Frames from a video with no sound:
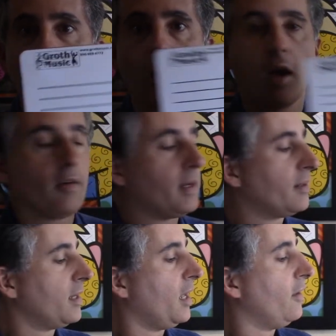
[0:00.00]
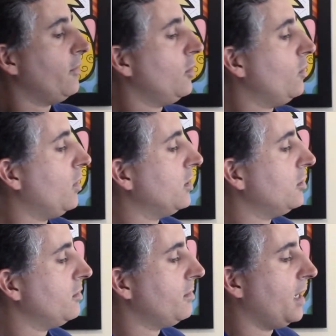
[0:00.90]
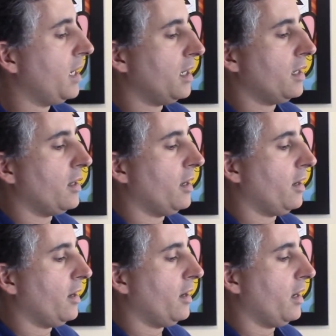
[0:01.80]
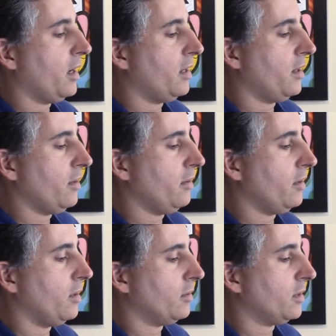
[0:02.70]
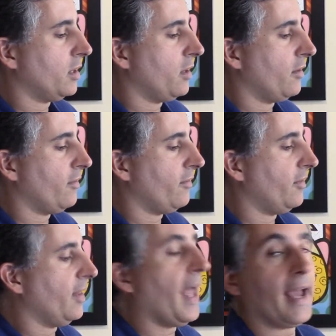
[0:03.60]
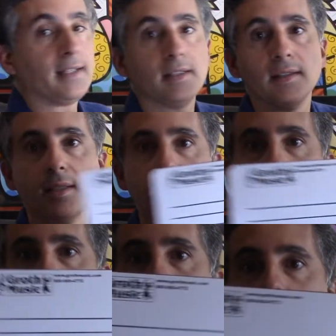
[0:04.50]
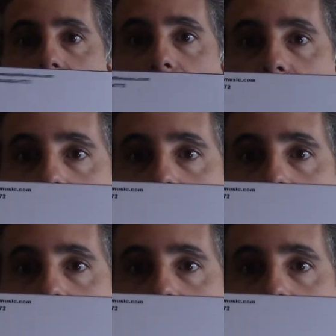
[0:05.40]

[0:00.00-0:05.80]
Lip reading: Alright, if you want to make another note flat, let's say I want to make this note